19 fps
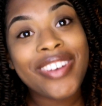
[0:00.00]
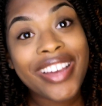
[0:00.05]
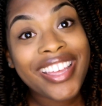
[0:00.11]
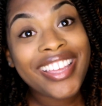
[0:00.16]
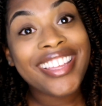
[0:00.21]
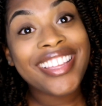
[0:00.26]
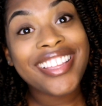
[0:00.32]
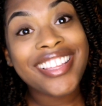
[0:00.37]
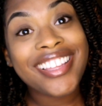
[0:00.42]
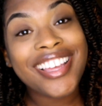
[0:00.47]
What?
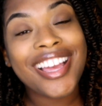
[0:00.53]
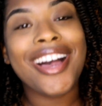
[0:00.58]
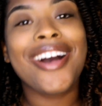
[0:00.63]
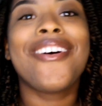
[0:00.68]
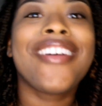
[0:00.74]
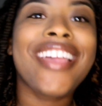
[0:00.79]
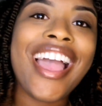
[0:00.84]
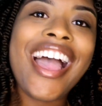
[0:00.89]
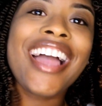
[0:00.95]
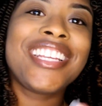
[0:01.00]
Oh
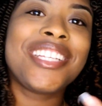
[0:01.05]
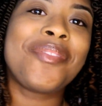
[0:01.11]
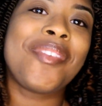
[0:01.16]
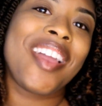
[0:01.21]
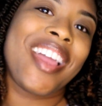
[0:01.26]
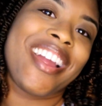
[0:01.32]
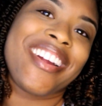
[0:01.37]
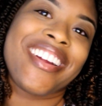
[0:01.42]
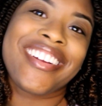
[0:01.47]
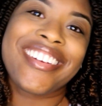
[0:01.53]
yeah, I do my
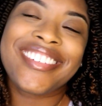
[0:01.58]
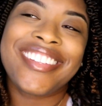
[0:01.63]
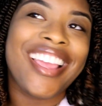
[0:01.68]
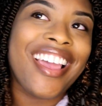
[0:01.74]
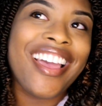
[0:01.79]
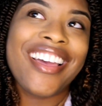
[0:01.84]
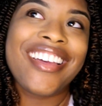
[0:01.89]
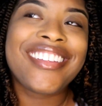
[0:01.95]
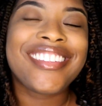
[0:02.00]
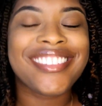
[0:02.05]
hair,
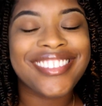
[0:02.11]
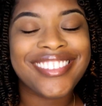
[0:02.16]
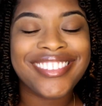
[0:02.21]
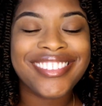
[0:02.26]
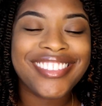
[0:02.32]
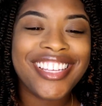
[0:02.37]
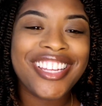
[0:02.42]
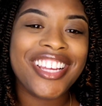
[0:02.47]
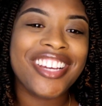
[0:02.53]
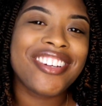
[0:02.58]
yeah.
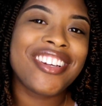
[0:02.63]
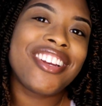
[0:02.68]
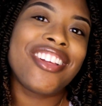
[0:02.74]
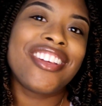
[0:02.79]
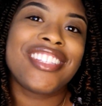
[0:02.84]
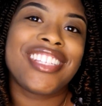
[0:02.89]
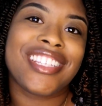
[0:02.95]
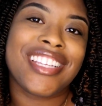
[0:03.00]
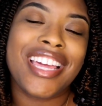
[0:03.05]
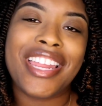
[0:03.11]
You know, it
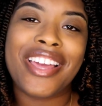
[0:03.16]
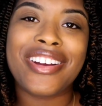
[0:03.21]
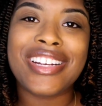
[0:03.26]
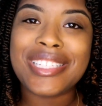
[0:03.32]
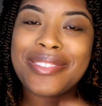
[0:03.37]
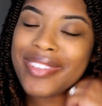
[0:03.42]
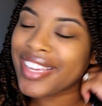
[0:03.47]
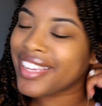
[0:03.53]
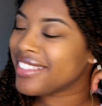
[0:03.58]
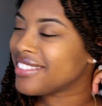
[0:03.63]
only took 9 hours,
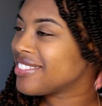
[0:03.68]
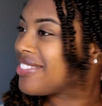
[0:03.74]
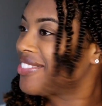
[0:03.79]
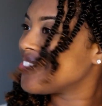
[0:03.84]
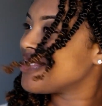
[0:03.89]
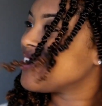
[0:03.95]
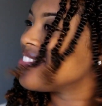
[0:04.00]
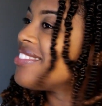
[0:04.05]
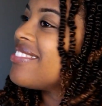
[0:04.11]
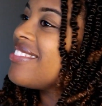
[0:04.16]
but
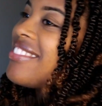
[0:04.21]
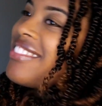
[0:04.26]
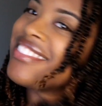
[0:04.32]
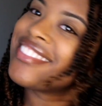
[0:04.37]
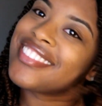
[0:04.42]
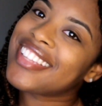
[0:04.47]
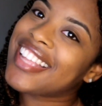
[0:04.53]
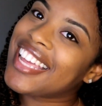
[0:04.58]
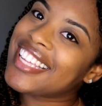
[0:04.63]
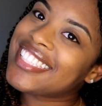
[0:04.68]

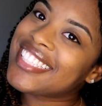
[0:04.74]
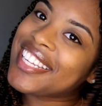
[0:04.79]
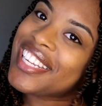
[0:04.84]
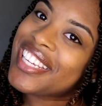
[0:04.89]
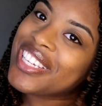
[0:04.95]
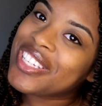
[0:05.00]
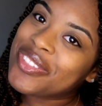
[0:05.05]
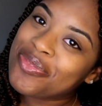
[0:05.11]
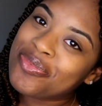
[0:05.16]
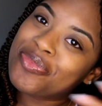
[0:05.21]
I did it.